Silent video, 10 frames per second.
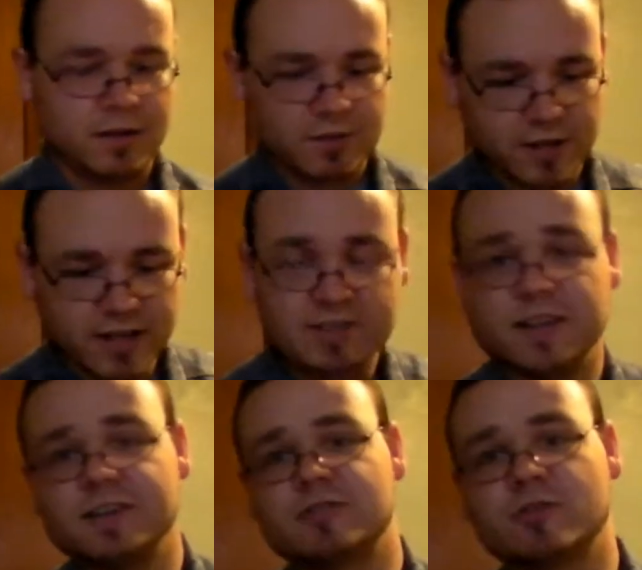Today's
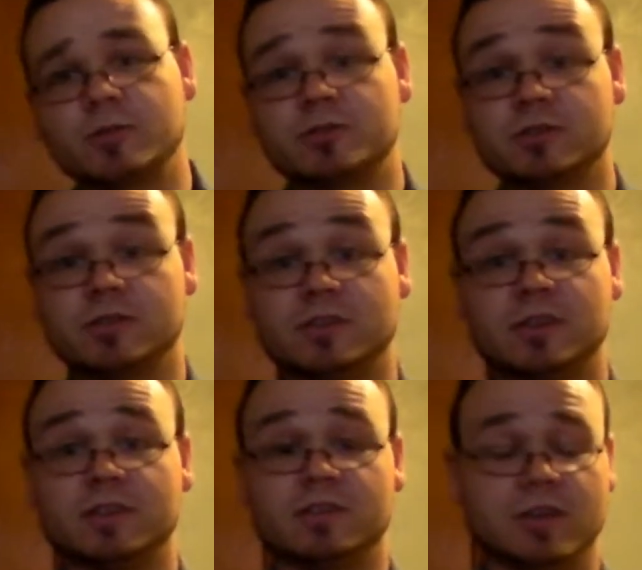set of scriptures
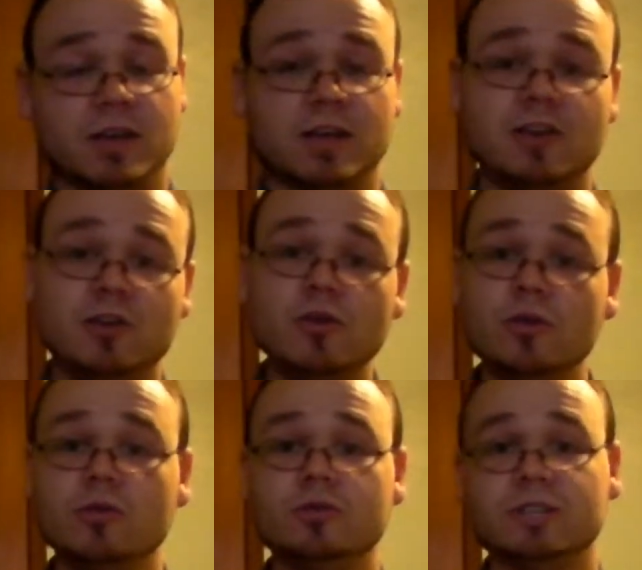is a
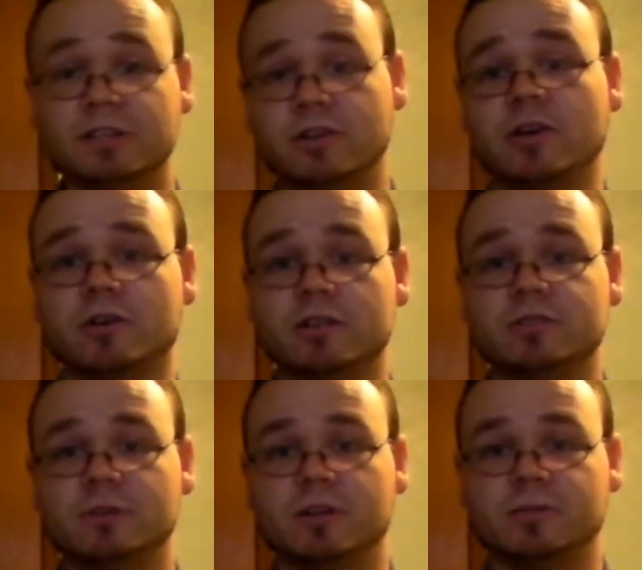huge
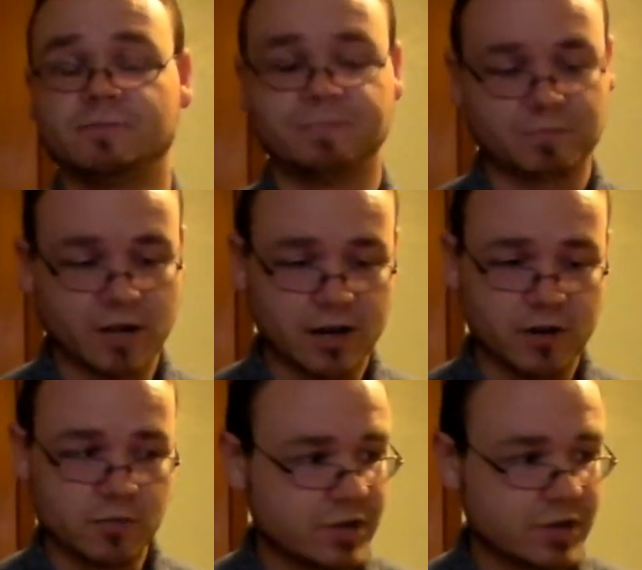encouragement. I know